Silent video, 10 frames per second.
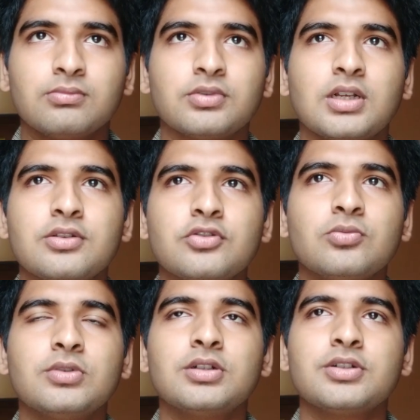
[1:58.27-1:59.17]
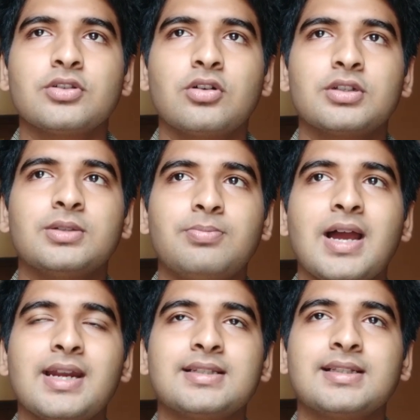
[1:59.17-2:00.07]
consumers or the
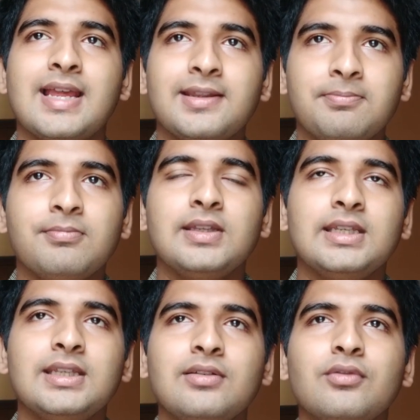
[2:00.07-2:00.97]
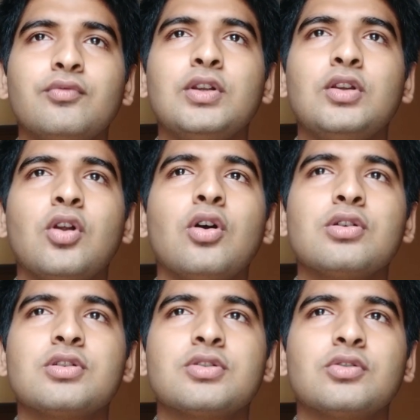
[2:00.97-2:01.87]
buyers like me will
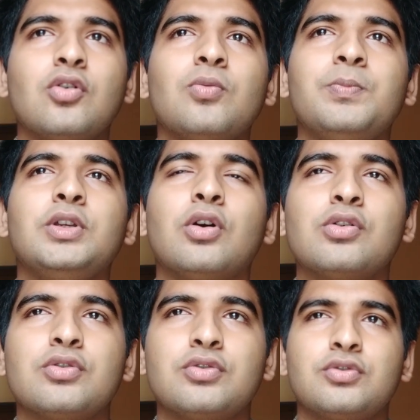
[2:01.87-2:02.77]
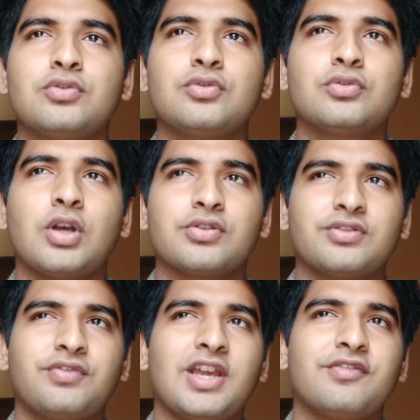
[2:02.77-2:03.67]
not go beyond
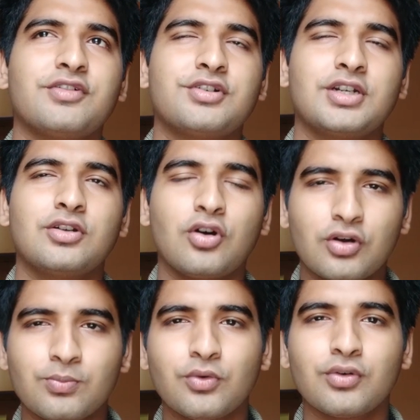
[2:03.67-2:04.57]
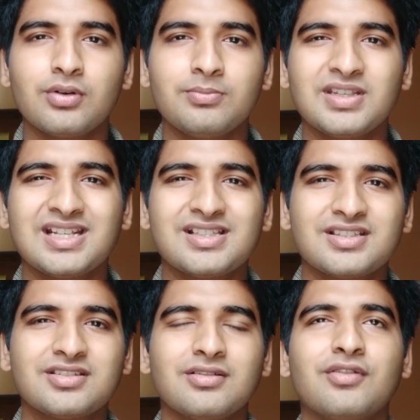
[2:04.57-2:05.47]
2,500 or more,
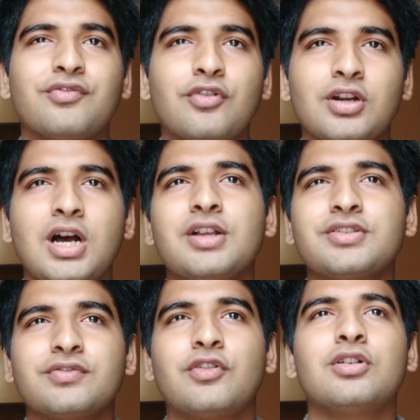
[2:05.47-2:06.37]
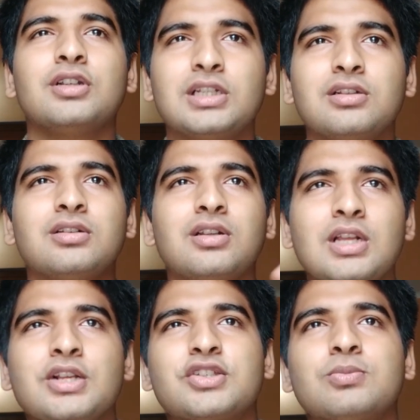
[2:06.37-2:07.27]
because for us, for little
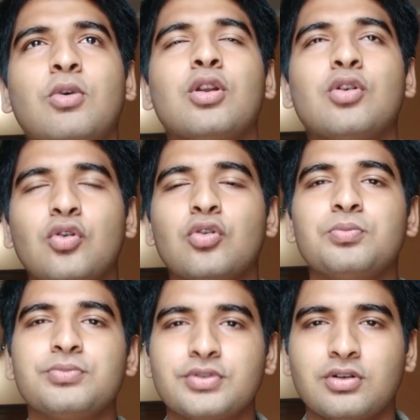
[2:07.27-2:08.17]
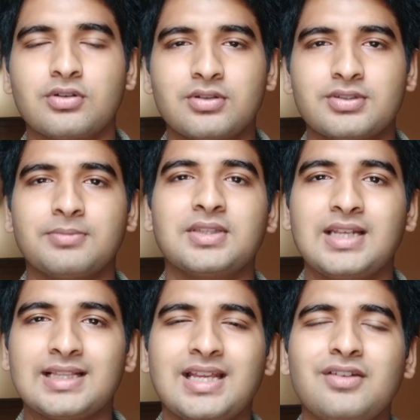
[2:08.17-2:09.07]
small homes or something
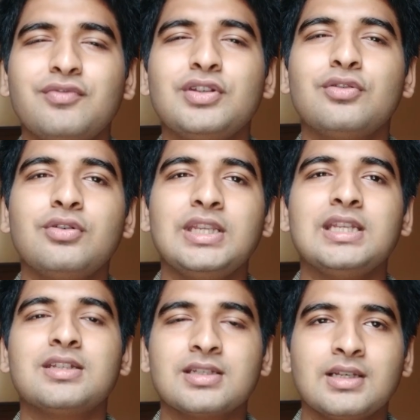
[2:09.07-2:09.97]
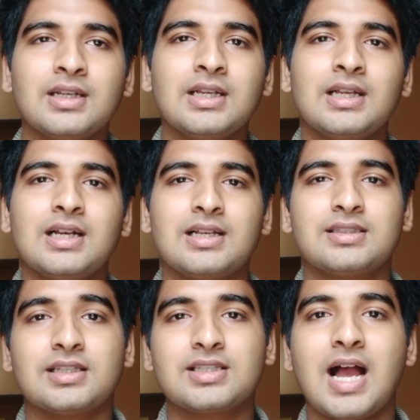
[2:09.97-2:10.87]
like that, we don't need
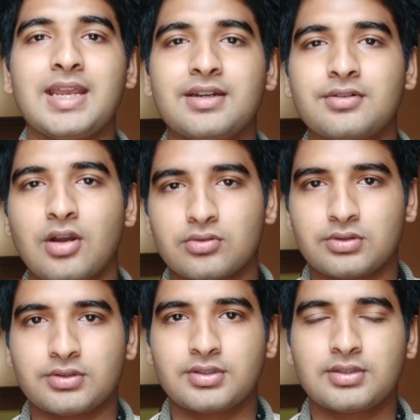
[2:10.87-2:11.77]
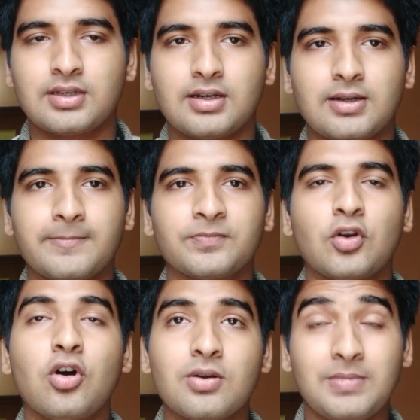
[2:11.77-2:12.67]
such high-end routers.
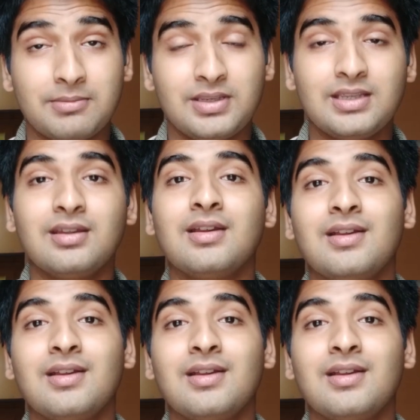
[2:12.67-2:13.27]
Or maybe